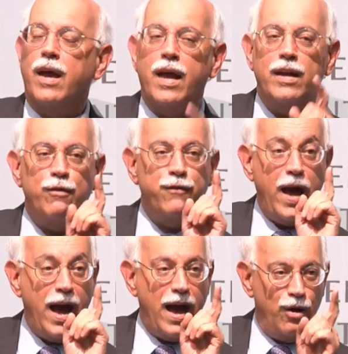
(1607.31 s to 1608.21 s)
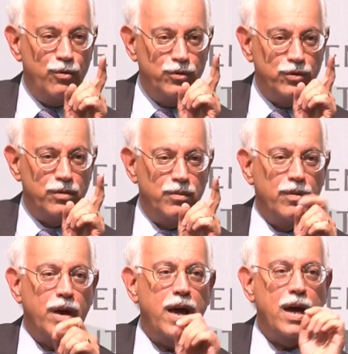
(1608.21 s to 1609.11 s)
And he found
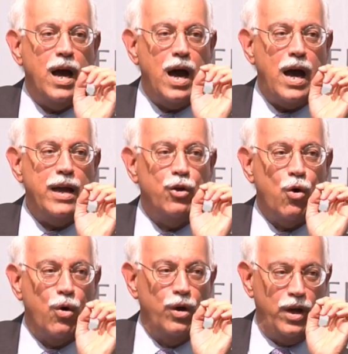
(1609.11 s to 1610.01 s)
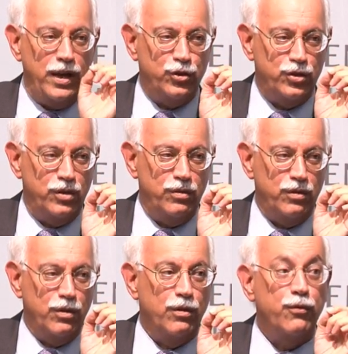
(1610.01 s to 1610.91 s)
a high
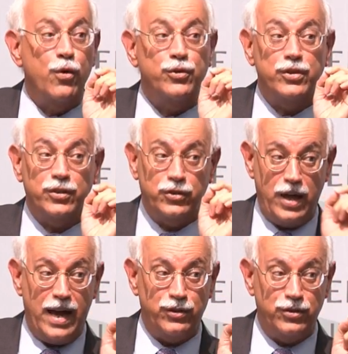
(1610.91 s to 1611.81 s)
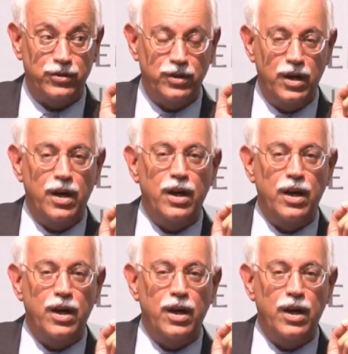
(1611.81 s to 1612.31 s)
correlation for success